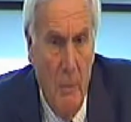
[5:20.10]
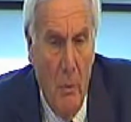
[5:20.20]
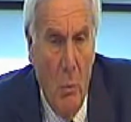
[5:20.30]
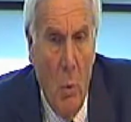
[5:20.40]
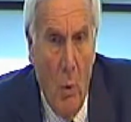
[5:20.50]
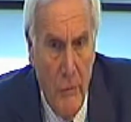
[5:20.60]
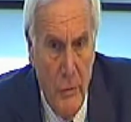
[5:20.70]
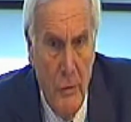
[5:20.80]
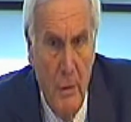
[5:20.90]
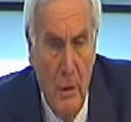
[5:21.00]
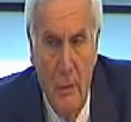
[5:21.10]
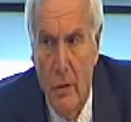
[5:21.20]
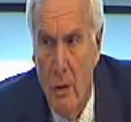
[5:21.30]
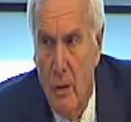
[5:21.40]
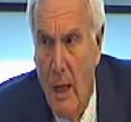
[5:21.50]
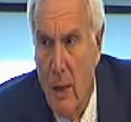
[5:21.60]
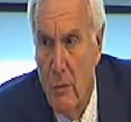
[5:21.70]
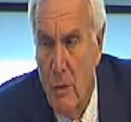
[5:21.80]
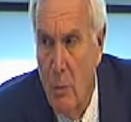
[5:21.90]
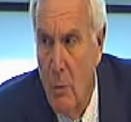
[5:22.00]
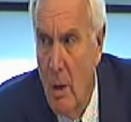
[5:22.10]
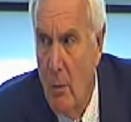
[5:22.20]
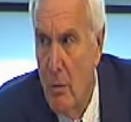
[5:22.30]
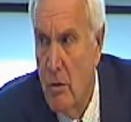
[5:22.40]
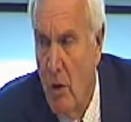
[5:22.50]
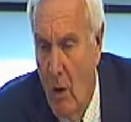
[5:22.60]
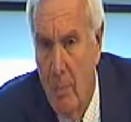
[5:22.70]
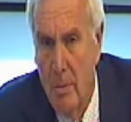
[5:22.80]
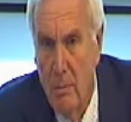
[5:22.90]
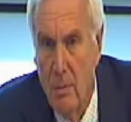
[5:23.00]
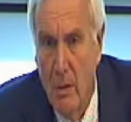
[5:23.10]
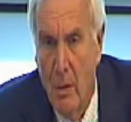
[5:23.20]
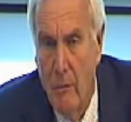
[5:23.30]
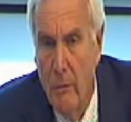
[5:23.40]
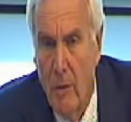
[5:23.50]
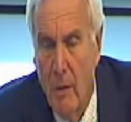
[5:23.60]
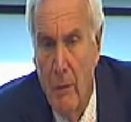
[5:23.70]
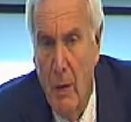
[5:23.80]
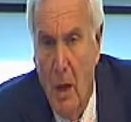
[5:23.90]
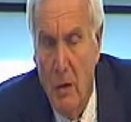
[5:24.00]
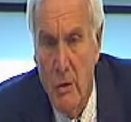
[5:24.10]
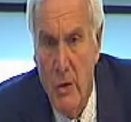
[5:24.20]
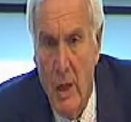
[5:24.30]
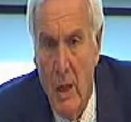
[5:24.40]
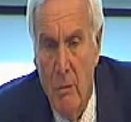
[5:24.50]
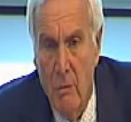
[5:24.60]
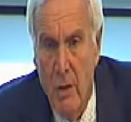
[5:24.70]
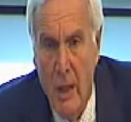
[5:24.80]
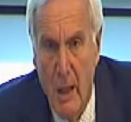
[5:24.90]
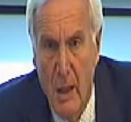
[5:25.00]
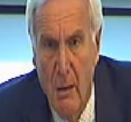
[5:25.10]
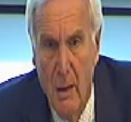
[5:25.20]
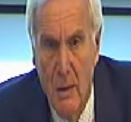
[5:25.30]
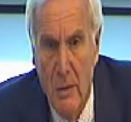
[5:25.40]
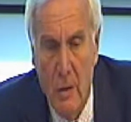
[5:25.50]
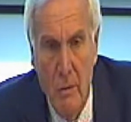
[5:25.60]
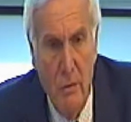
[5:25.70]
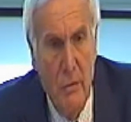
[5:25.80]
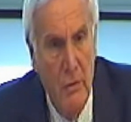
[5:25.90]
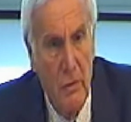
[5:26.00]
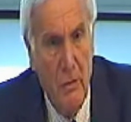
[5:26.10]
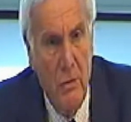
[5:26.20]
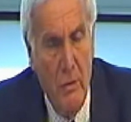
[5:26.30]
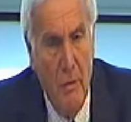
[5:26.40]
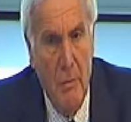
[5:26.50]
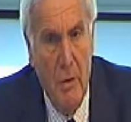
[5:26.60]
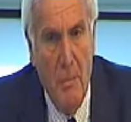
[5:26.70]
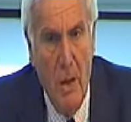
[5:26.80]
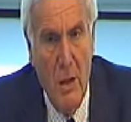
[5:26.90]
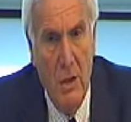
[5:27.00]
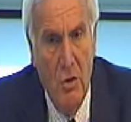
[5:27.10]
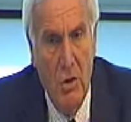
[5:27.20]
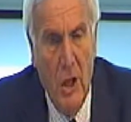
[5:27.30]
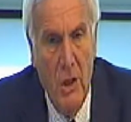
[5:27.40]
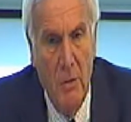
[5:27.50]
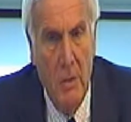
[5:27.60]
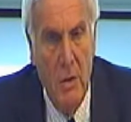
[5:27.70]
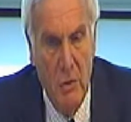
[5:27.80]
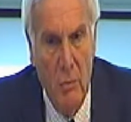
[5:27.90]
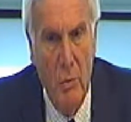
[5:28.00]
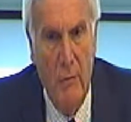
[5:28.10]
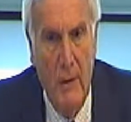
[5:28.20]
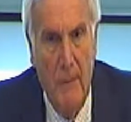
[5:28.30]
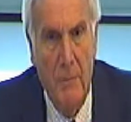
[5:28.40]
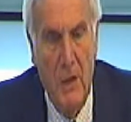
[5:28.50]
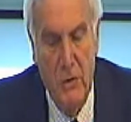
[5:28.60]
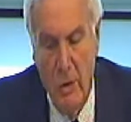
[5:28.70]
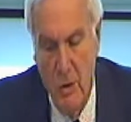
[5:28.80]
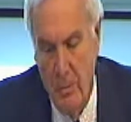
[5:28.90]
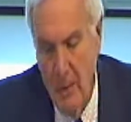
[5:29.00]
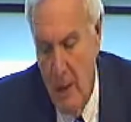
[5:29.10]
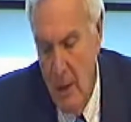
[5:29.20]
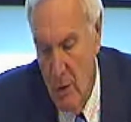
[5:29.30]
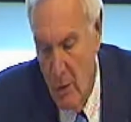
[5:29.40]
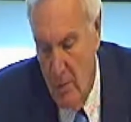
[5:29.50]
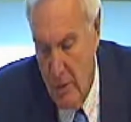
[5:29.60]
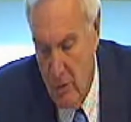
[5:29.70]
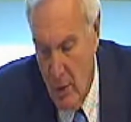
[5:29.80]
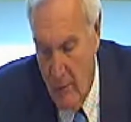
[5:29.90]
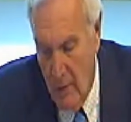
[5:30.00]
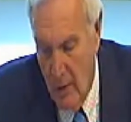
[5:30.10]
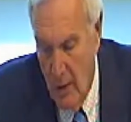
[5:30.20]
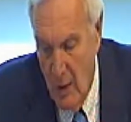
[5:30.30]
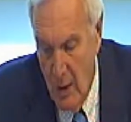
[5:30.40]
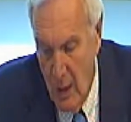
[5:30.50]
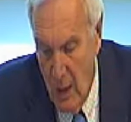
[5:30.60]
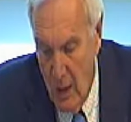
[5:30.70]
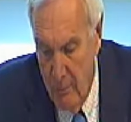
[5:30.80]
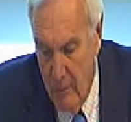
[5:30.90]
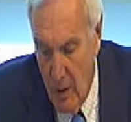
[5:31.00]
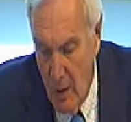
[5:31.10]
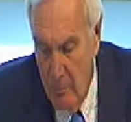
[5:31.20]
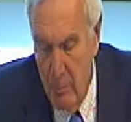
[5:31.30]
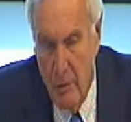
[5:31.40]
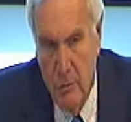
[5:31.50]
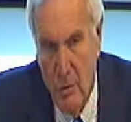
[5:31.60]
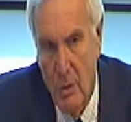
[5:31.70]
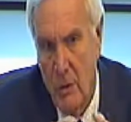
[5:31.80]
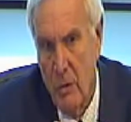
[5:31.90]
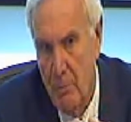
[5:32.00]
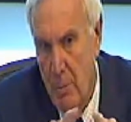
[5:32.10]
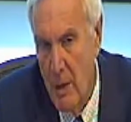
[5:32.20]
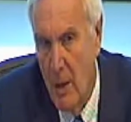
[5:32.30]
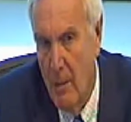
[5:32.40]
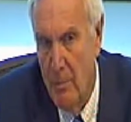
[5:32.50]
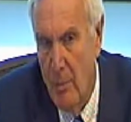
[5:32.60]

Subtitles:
wharfs so that housing will go on top of large-scale decking. So the market is changing because the river is such a big economic driver. Could I just pick up,